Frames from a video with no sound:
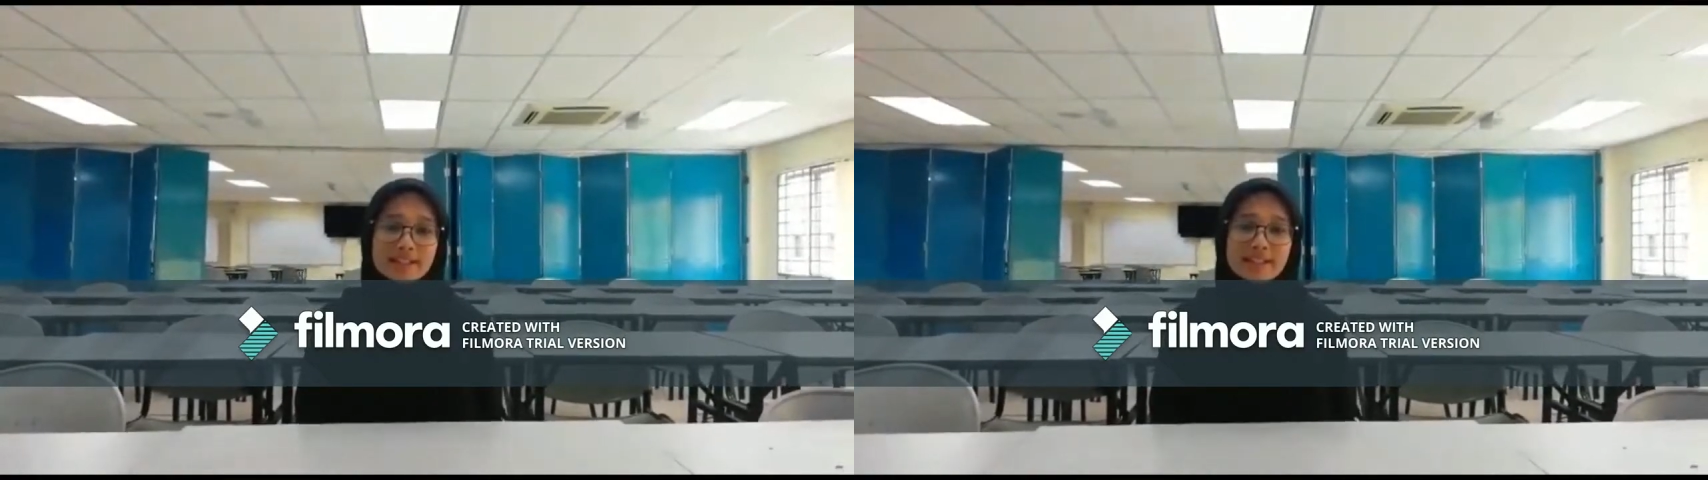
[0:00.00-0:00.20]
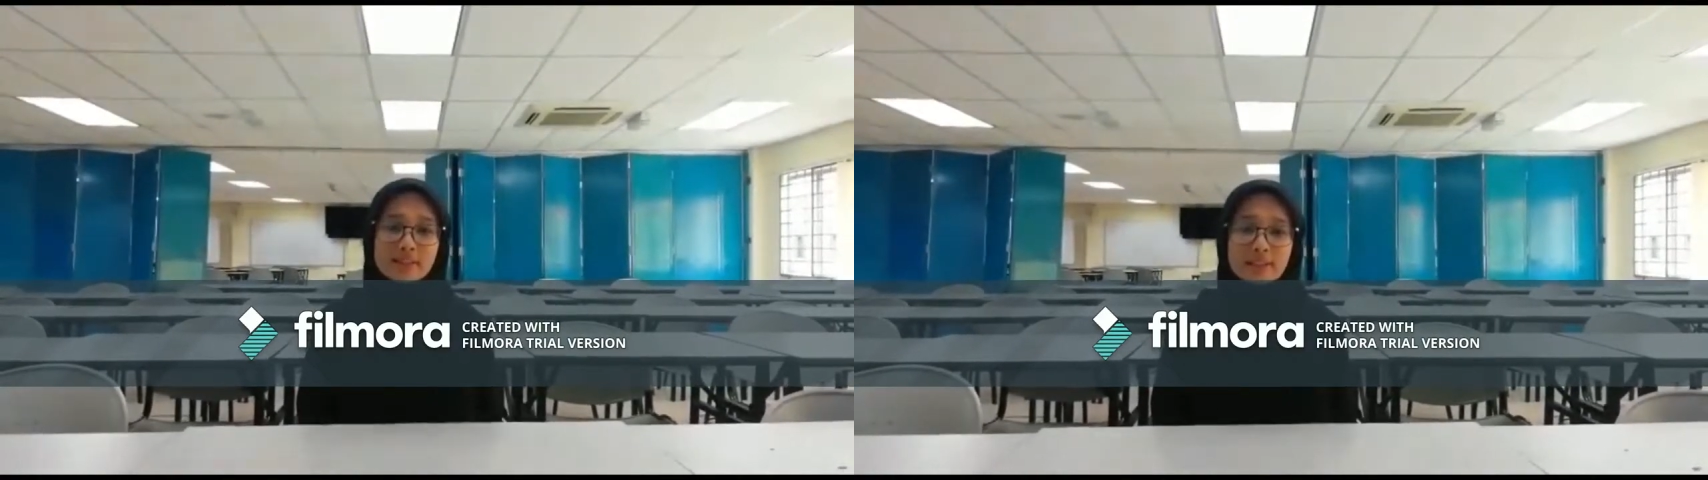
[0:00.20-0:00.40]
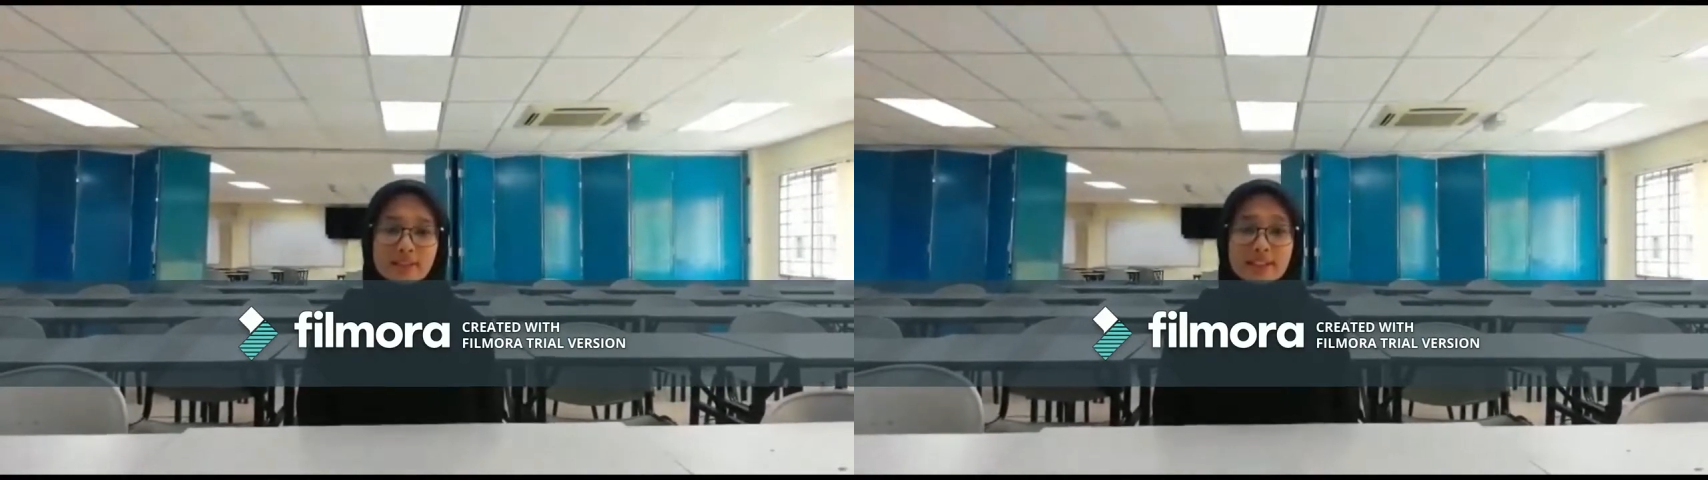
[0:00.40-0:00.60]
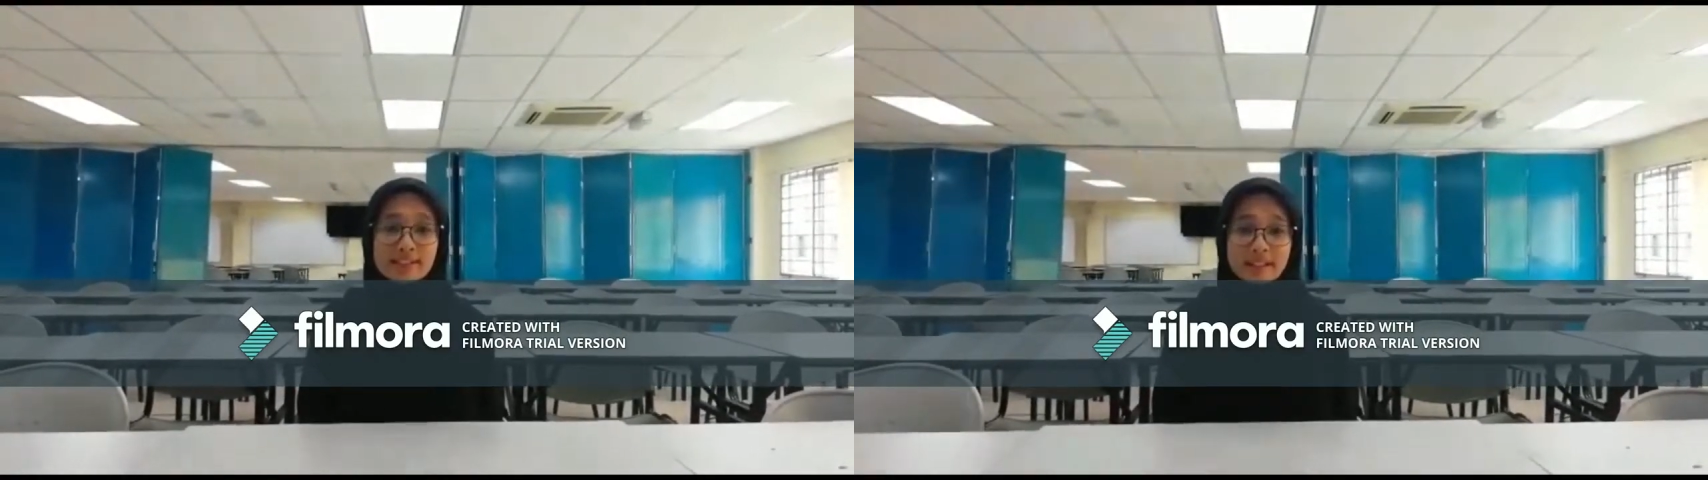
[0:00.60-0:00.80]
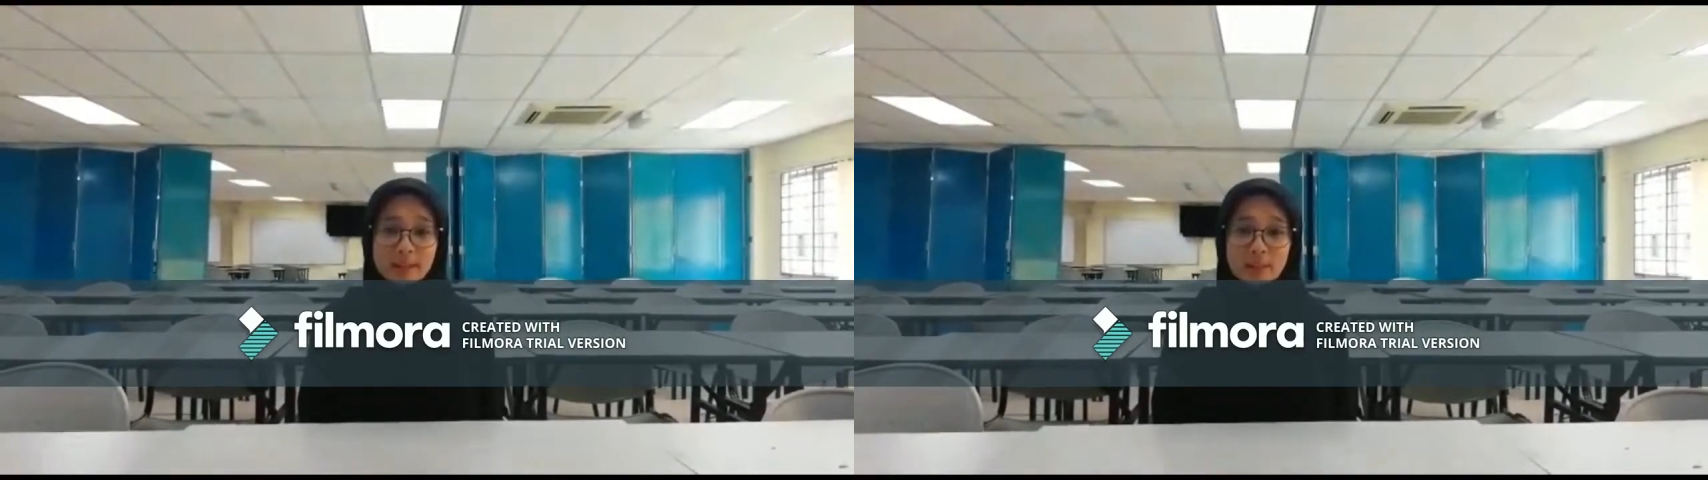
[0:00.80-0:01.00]
This monitor
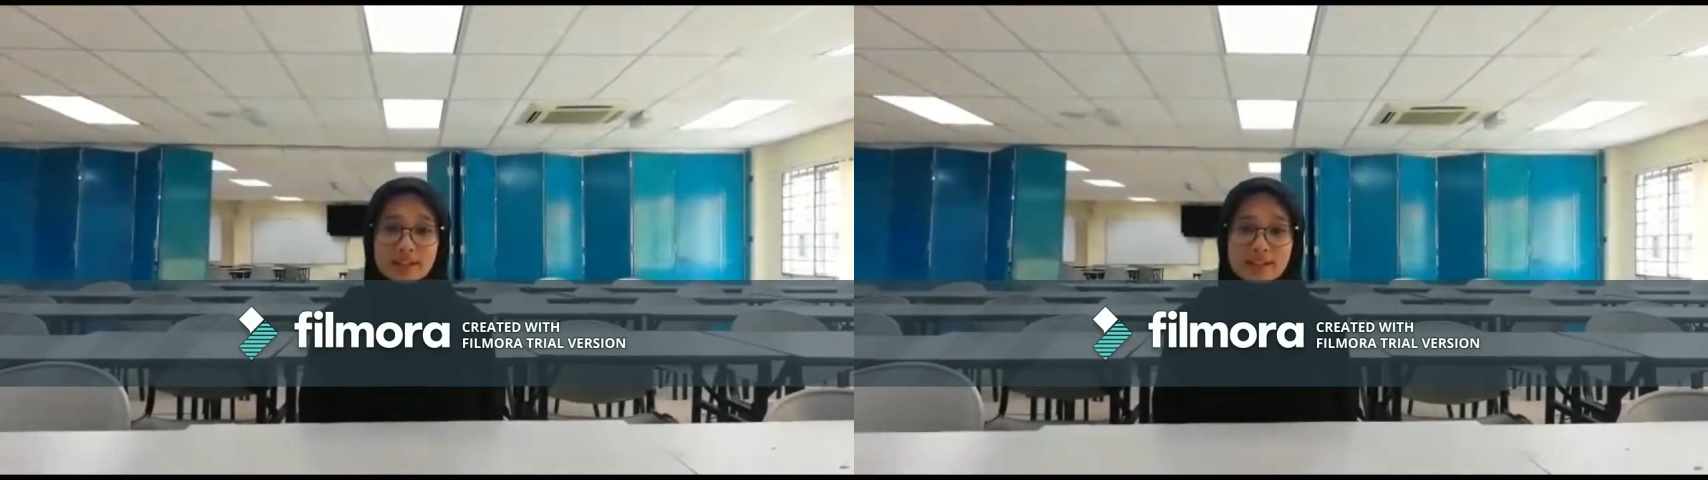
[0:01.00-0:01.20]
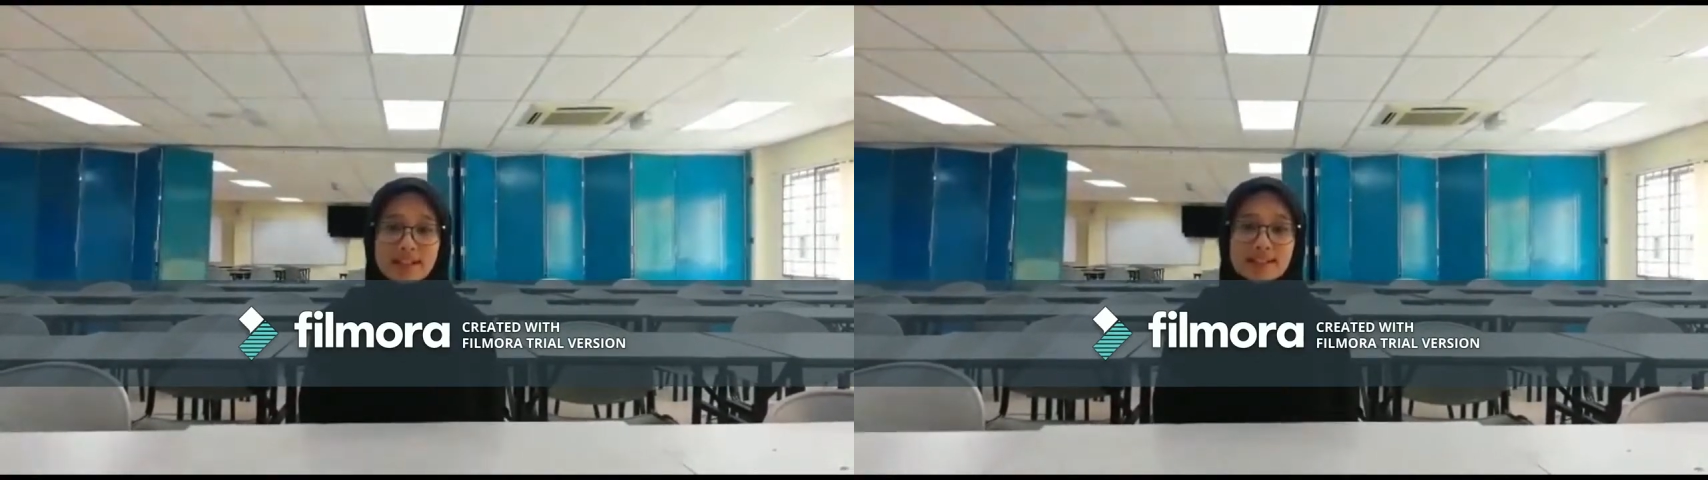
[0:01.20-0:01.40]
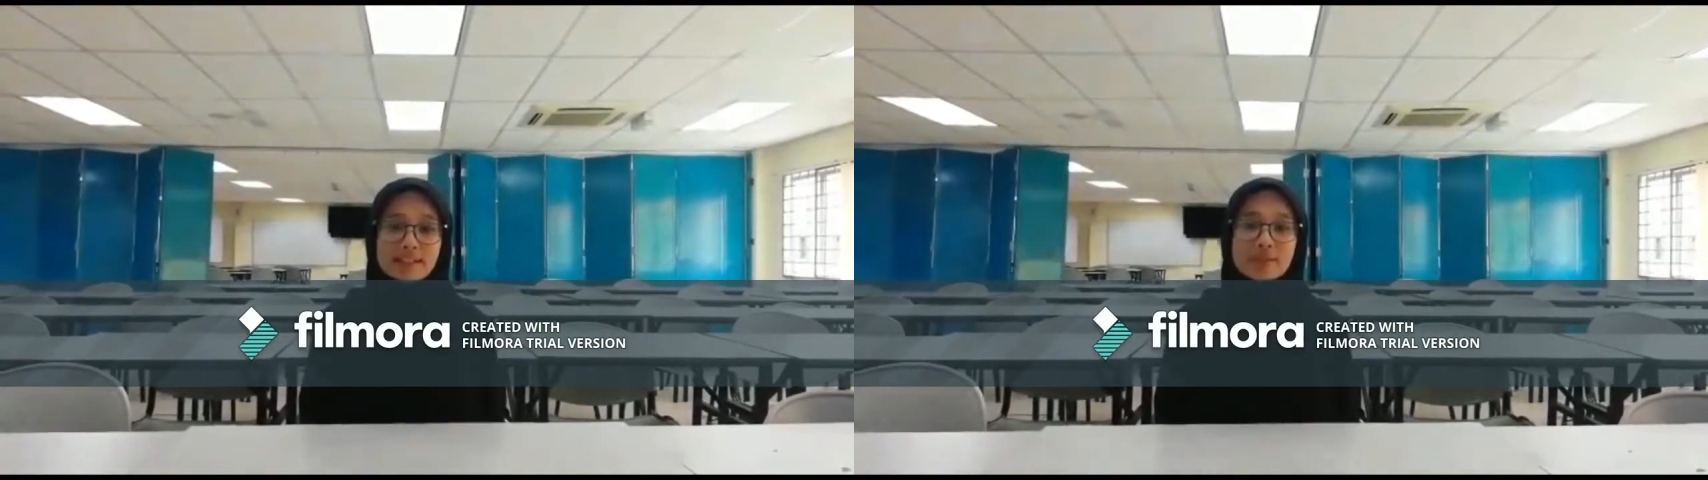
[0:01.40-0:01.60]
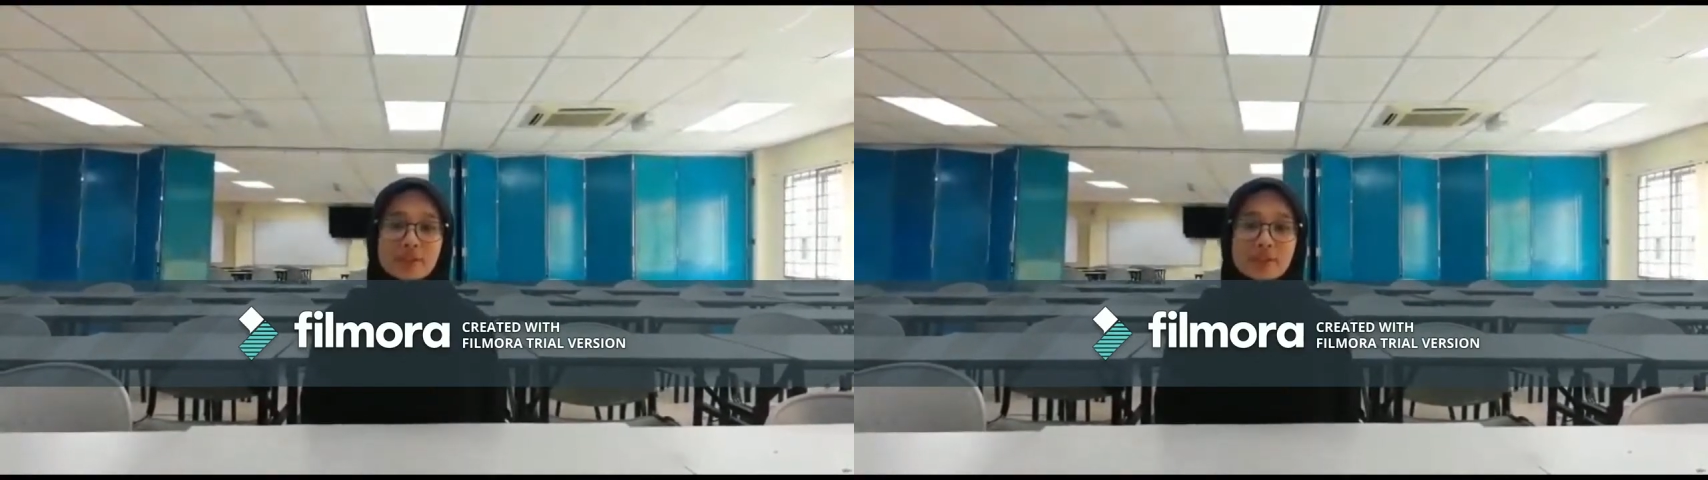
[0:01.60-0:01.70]
is designed with the excellent